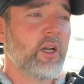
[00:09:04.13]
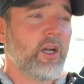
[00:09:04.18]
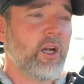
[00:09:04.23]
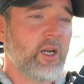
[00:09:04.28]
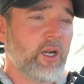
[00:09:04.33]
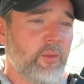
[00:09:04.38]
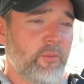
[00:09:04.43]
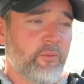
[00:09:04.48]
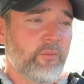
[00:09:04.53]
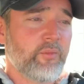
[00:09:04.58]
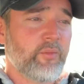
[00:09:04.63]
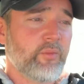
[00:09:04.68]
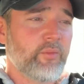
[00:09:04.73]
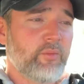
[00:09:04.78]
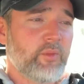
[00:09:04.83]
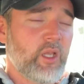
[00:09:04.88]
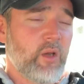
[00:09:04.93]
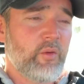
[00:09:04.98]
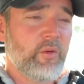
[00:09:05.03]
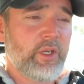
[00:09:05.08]

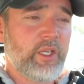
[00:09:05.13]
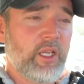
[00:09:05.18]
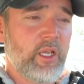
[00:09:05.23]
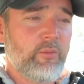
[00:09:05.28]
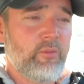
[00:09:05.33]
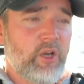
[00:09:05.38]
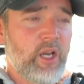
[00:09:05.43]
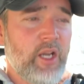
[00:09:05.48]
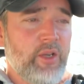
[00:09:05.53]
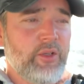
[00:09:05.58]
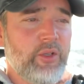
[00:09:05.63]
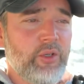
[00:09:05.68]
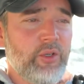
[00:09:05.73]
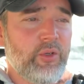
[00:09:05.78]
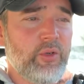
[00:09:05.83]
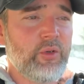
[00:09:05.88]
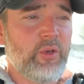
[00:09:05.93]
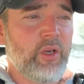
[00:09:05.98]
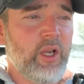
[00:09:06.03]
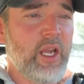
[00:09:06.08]
I'm going to get a brand
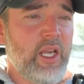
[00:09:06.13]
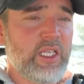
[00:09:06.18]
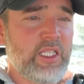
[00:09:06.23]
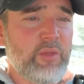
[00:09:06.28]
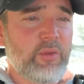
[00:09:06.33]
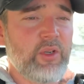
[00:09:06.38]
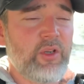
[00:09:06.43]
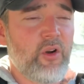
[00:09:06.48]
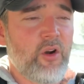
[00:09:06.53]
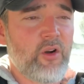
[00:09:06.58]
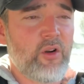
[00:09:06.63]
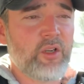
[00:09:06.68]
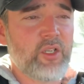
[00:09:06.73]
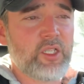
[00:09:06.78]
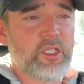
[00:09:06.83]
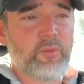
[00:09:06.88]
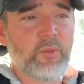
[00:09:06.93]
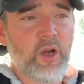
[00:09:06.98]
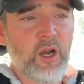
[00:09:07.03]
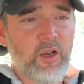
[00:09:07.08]
new 8-speed
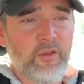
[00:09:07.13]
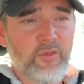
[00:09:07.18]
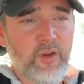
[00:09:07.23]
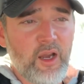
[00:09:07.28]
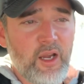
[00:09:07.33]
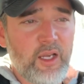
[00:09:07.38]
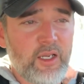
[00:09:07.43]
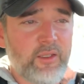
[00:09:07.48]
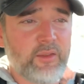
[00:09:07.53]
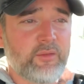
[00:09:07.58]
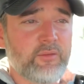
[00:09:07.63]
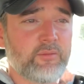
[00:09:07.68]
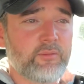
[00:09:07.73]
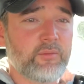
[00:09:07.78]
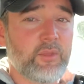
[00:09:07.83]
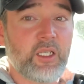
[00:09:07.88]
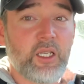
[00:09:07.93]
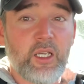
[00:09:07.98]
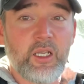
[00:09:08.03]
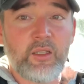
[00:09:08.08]
harness, modify it
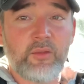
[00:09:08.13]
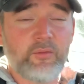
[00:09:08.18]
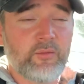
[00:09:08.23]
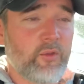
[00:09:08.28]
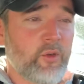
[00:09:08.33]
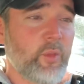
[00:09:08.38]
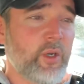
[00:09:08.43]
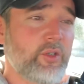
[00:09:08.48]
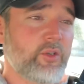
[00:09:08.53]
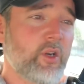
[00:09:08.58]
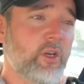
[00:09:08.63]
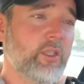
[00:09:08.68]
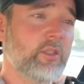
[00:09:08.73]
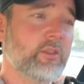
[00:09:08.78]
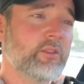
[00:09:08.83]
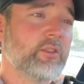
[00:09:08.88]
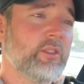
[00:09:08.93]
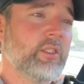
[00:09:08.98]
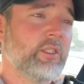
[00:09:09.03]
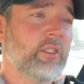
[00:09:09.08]
again for my truck,
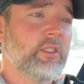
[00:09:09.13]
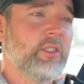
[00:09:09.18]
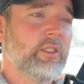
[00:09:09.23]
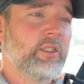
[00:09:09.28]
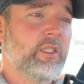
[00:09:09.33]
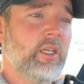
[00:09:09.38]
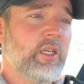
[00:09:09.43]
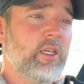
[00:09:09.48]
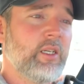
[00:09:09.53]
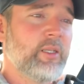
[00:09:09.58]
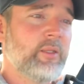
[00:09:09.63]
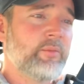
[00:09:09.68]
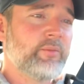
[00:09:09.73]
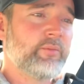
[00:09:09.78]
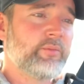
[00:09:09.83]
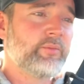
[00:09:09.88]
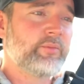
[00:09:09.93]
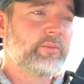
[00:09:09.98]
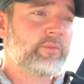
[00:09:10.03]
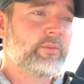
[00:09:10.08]

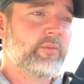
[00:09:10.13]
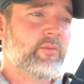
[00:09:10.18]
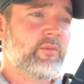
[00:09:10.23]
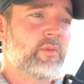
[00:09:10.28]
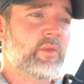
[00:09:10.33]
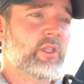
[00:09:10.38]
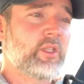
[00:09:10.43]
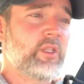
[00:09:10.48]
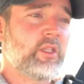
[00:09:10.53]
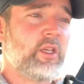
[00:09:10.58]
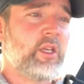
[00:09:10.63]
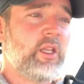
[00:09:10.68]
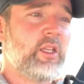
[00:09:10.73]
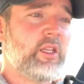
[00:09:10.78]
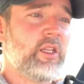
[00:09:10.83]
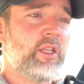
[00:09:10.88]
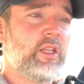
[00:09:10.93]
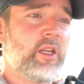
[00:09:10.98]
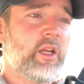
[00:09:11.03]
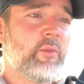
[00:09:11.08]

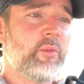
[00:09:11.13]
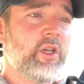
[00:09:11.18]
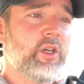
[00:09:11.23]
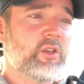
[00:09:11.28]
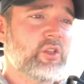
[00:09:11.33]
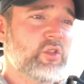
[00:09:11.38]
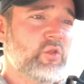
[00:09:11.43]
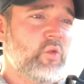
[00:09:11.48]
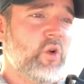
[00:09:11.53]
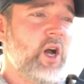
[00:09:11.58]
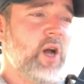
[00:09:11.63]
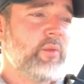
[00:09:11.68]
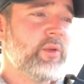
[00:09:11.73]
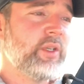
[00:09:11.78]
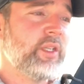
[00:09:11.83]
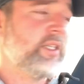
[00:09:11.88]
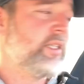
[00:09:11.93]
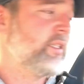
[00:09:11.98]
and then I'll be able to swap it